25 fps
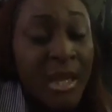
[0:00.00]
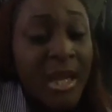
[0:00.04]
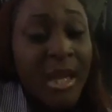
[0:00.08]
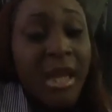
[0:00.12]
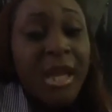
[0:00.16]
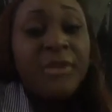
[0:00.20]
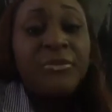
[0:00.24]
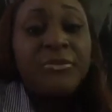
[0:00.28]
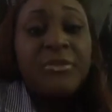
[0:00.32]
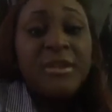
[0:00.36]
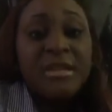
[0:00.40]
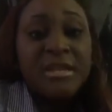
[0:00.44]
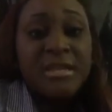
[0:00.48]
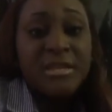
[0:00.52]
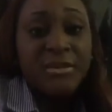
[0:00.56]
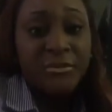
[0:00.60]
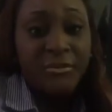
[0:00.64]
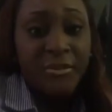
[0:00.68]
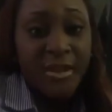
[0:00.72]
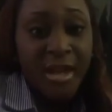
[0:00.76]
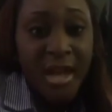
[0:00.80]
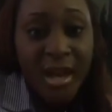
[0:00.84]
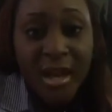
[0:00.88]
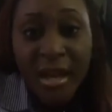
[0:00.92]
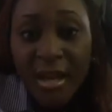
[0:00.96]
It feels
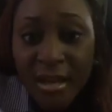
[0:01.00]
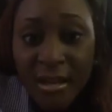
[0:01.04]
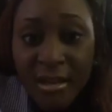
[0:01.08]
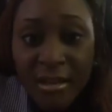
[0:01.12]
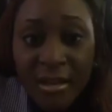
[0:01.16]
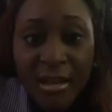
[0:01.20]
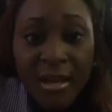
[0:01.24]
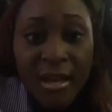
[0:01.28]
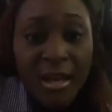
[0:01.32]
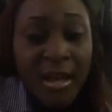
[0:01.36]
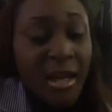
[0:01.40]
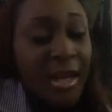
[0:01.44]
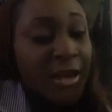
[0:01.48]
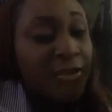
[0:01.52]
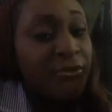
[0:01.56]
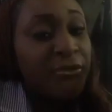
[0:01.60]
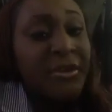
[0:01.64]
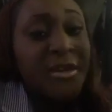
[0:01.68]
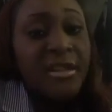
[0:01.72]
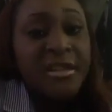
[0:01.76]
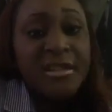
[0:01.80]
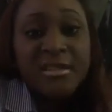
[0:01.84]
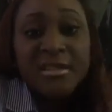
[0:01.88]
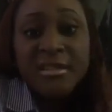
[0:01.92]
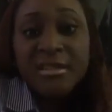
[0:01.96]
fake. It
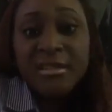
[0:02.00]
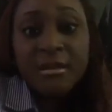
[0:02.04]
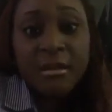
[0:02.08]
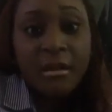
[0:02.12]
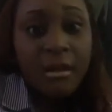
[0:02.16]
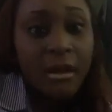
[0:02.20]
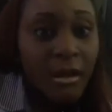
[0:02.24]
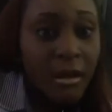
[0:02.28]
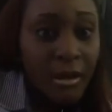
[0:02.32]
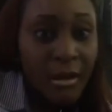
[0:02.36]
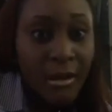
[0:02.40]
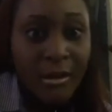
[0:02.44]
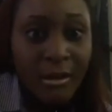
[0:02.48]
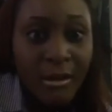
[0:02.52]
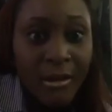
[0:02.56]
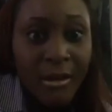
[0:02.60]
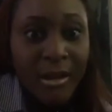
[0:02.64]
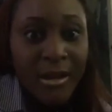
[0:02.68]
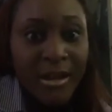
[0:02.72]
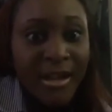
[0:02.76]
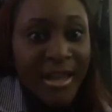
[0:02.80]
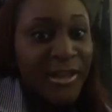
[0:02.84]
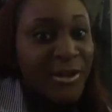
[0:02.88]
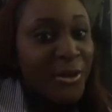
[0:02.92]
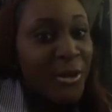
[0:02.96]
feels
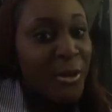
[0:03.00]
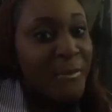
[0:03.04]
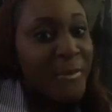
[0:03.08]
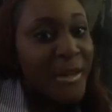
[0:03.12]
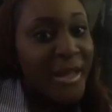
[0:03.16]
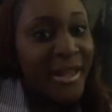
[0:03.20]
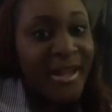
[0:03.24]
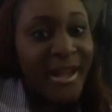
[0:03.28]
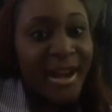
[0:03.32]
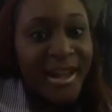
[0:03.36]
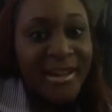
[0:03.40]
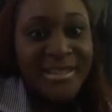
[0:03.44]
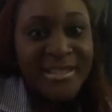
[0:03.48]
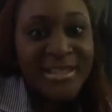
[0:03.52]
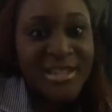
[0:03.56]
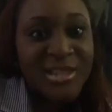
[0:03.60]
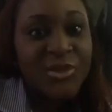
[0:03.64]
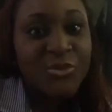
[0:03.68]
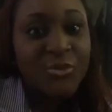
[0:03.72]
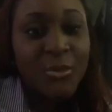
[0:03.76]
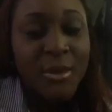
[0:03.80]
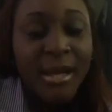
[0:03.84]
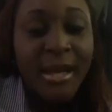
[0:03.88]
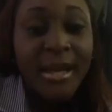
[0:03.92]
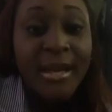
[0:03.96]
like, oh my God, this is
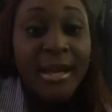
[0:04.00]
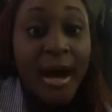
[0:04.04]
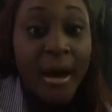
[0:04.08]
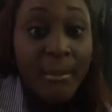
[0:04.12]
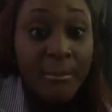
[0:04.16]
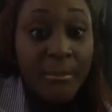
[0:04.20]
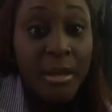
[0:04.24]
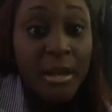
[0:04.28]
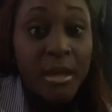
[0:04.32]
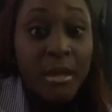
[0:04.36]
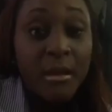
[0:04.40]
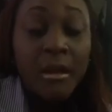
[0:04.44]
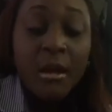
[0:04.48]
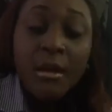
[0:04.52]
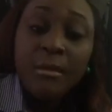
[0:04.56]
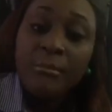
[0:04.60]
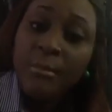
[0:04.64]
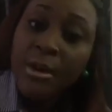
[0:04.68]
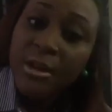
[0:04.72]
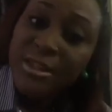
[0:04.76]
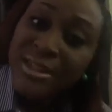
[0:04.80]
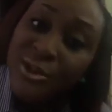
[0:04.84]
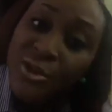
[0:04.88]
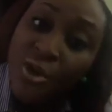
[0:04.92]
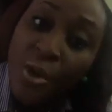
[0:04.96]
really not me.
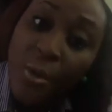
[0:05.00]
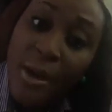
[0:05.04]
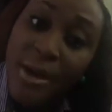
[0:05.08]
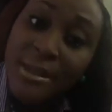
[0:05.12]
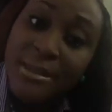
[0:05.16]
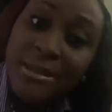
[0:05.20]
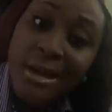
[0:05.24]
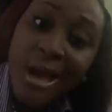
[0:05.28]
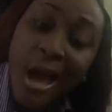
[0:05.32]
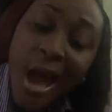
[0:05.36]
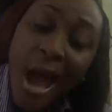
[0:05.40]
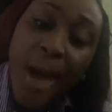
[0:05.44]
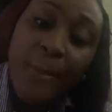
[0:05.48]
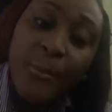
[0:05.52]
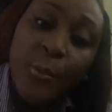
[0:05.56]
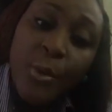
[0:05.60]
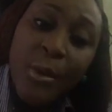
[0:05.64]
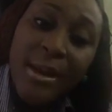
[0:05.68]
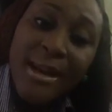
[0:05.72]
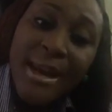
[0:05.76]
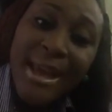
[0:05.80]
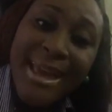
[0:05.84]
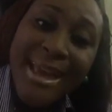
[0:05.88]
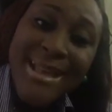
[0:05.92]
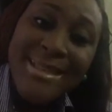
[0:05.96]
But you know what? I'm
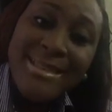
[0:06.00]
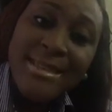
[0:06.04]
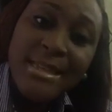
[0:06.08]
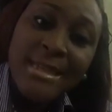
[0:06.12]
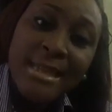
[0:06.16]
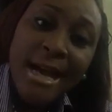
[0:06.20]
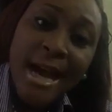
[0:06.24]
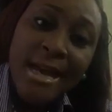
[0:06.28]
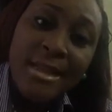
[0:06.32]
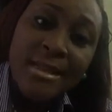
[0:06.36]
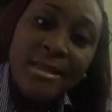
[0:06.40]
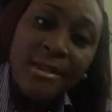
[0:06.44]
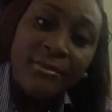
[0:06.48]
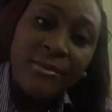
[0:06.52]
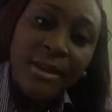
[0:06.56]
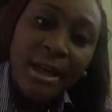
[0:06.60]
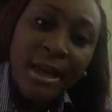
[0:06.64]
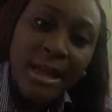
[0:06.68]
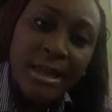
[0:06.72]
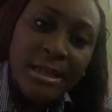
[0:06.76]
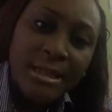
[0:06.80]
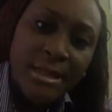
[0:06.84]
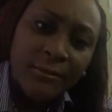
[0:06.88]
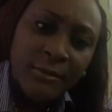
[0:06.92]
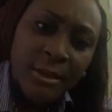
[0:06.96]
going against the tides of
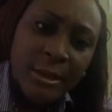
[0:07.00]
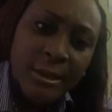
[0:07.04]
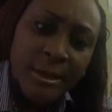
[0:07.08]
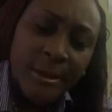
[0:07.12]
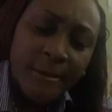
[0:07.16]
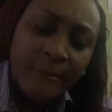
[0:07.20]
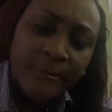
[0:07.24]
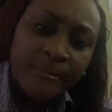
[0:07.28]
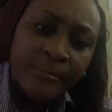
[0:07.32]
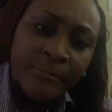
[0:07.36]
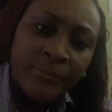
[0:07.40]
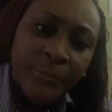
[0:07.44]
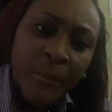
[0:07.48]
negativity.